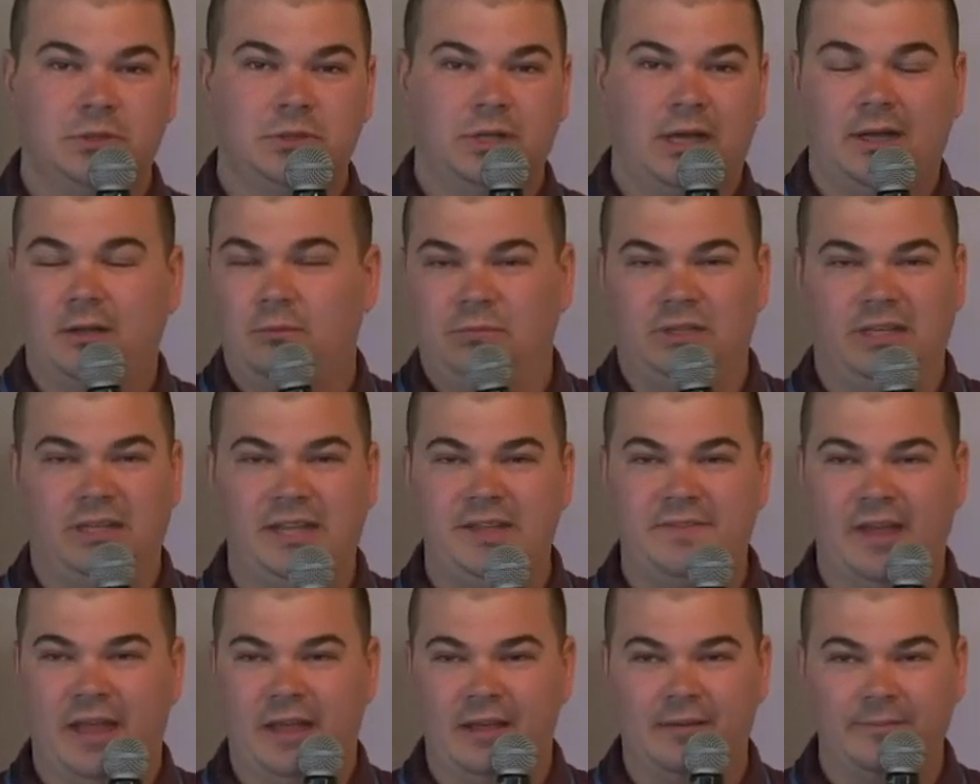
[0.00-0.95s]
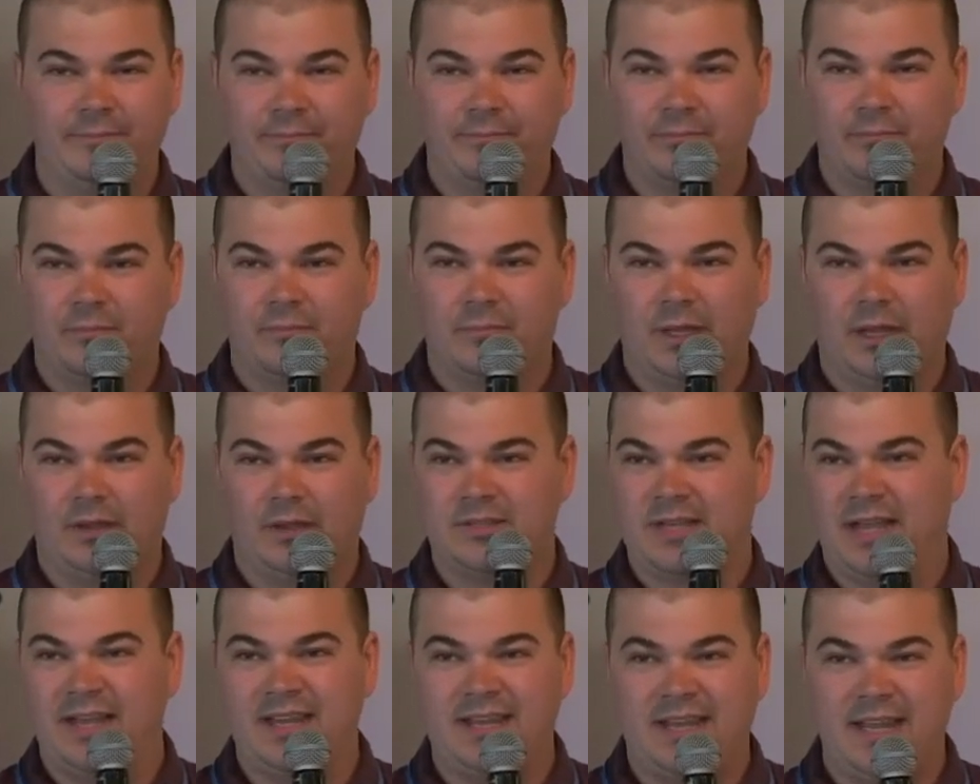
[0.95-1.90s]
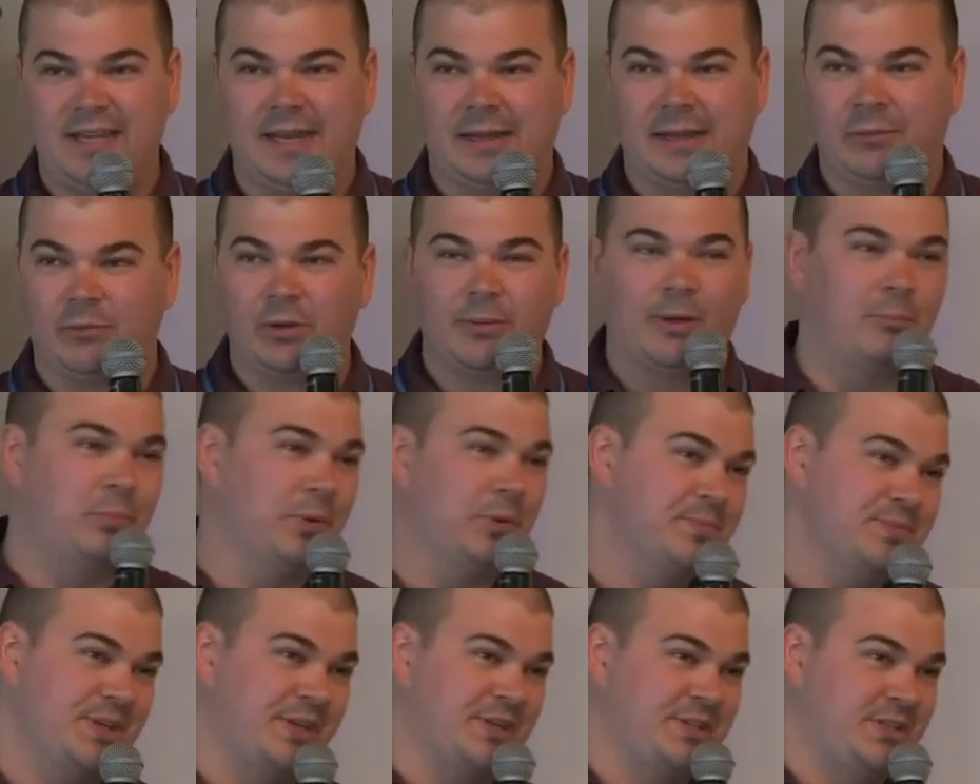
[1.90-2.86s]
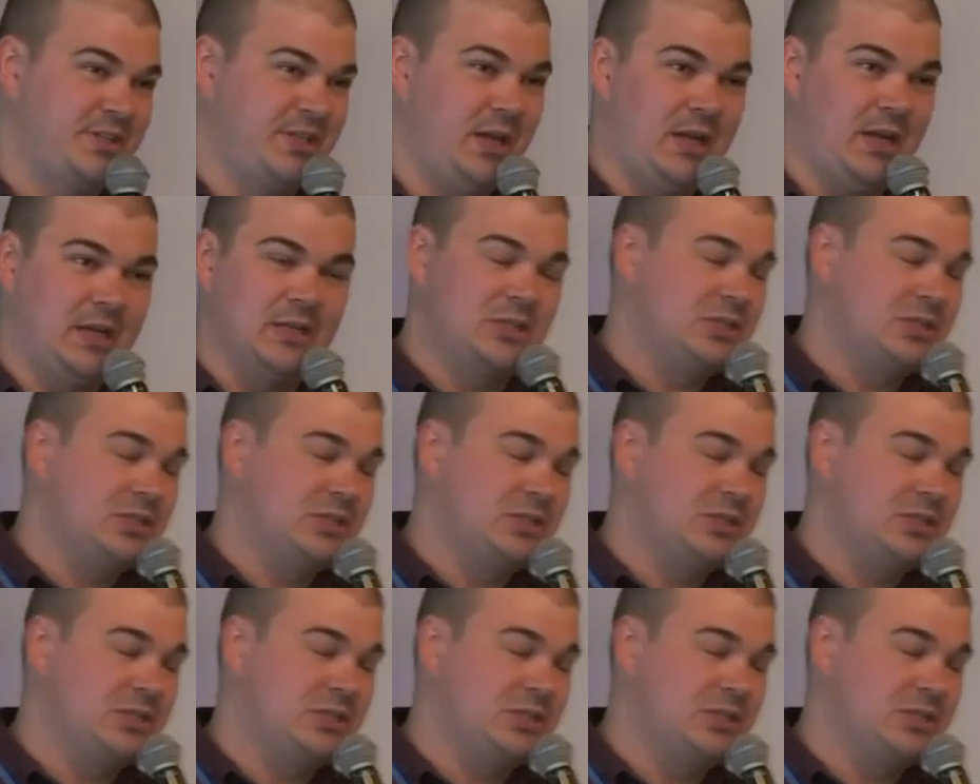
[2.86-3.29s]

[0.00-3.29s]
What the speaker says: I couldn't believe it. I was like, are you kidding? What about bums on seats?